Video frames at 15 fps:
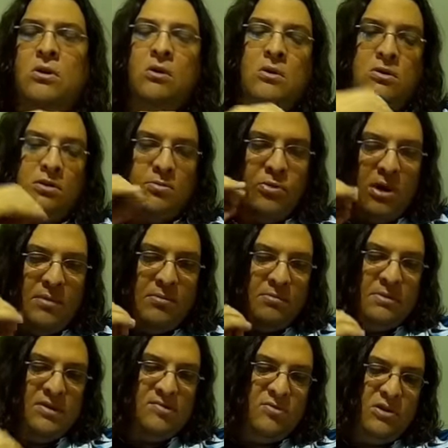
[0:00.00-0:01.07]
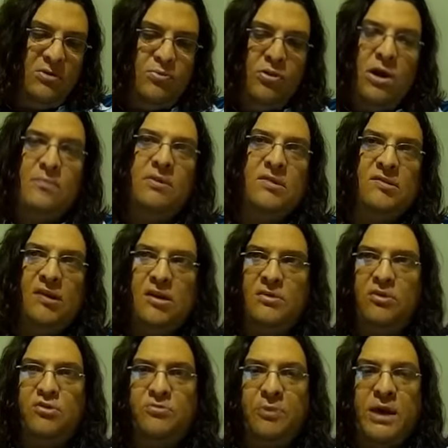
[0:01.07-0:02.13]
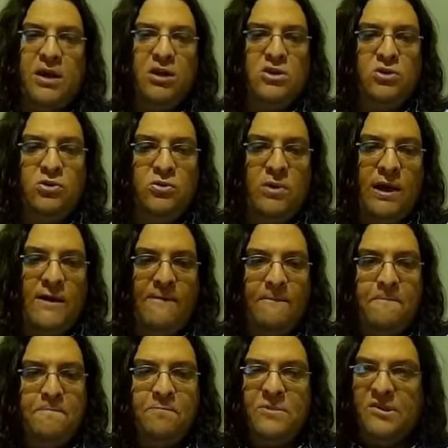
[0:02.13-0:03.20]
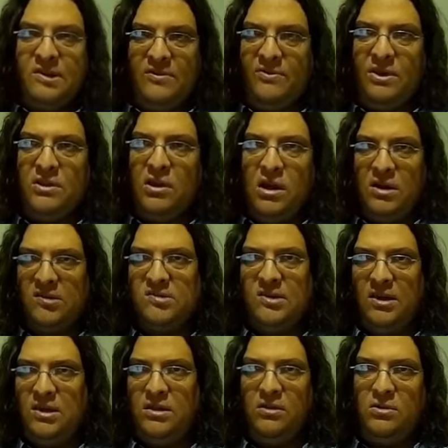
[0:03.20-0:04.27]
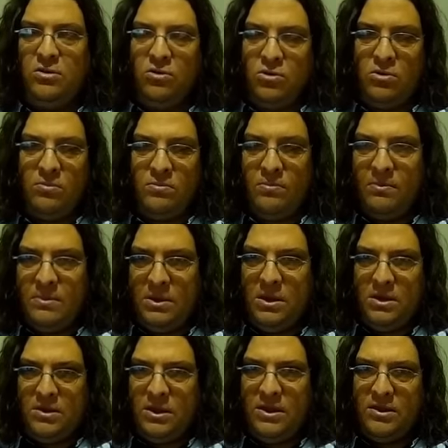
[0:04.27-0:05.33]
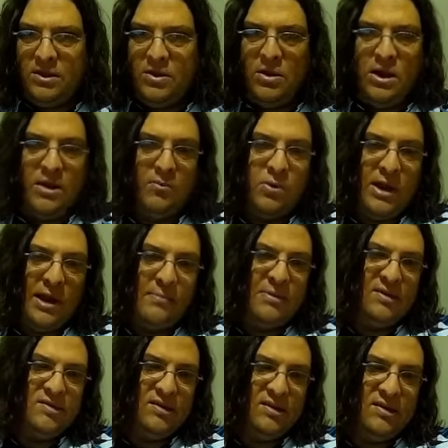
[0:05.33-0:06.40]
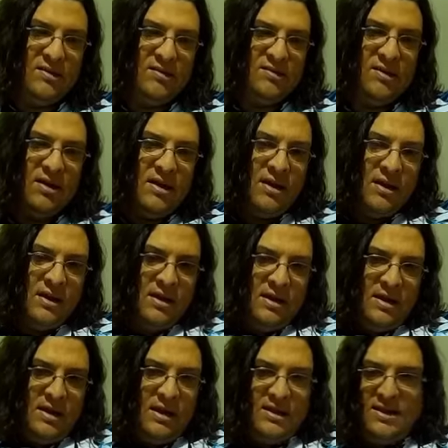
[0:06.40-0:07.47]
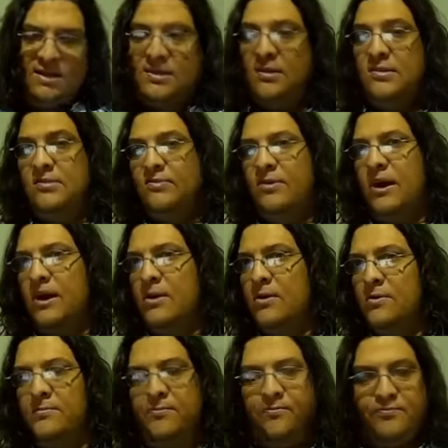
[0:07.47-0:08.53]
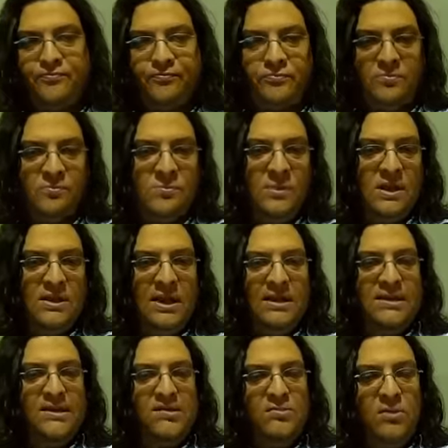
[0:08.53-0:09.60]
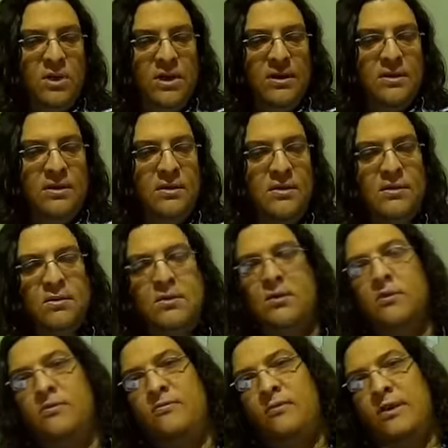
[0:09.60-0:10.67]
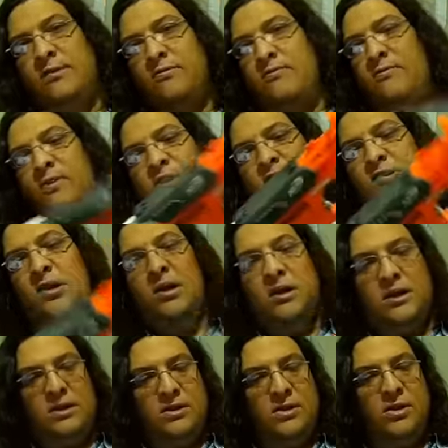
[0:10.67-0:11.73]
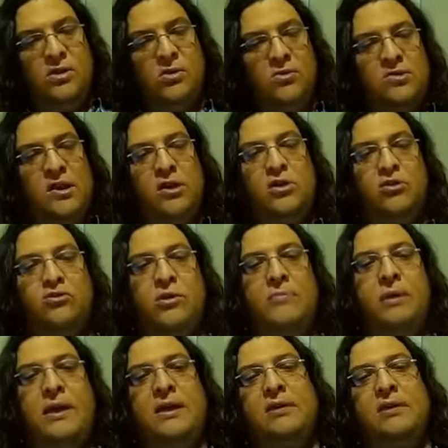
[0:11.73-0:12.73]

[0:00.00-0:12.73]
The problem is when you prime it, the slide goes back on you. You have safety locks in there, and what happens is it then doesn't fire. Like this one, very solid. You know, it's got good grip. I like